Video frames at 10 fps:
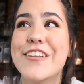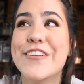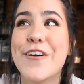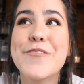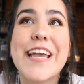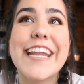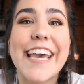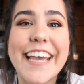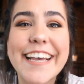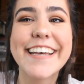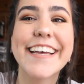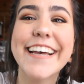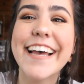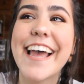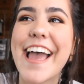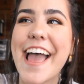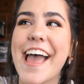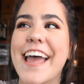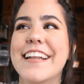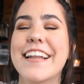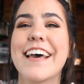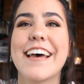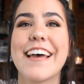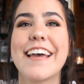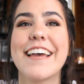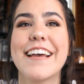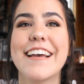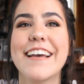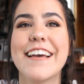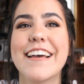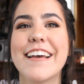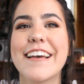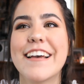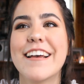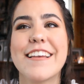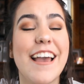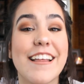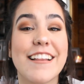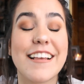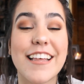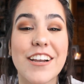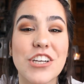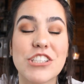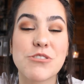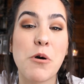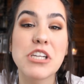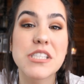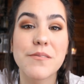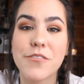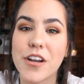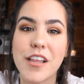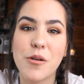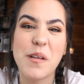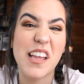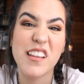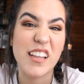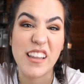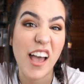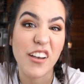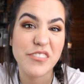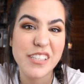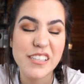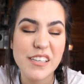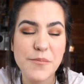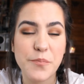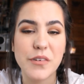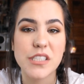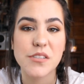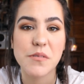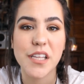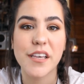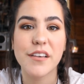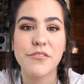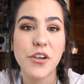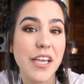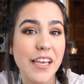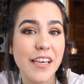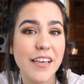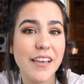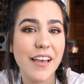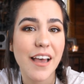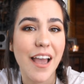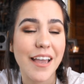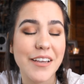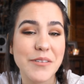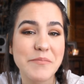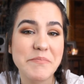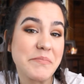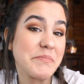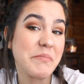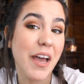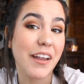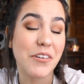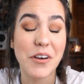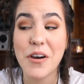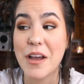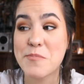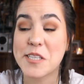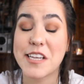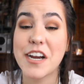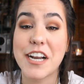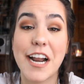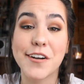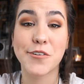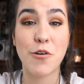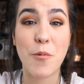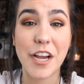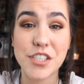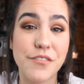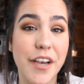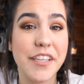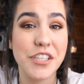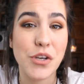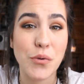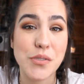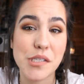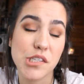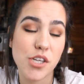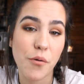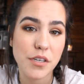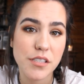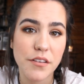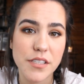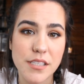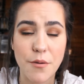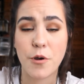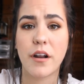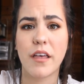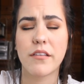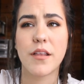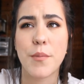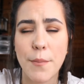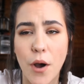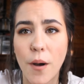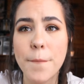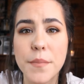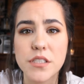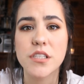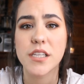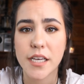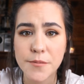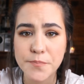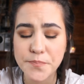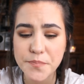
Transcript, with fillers: no kidding. And uh, yeah, like that girl just watched them for a little bit and then left, which is really freaky. I, I don't know, I'd be scared, and I don't know why she finally chose to show herself to someone other than my mom, but she did.